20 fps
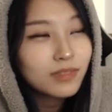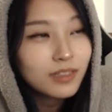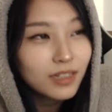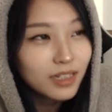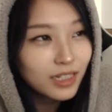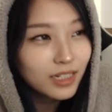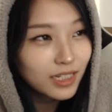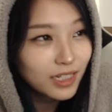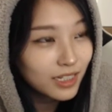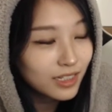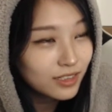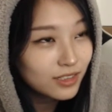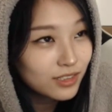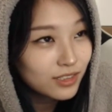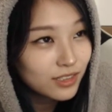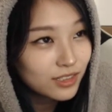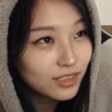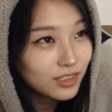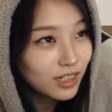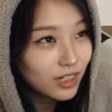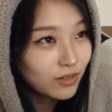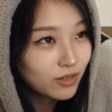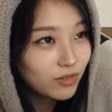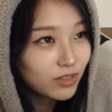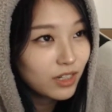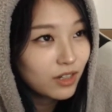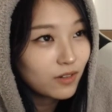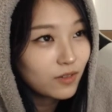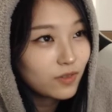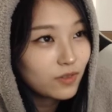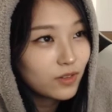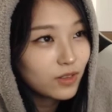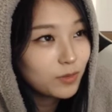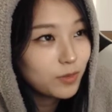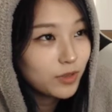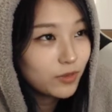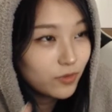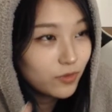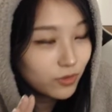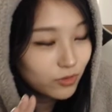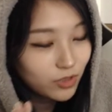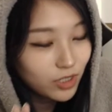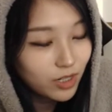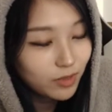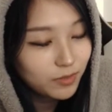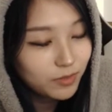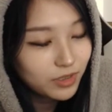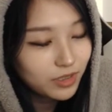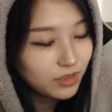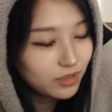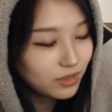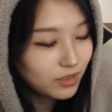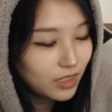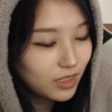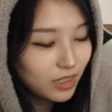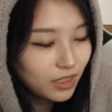I guess I would have pho. But for ramen,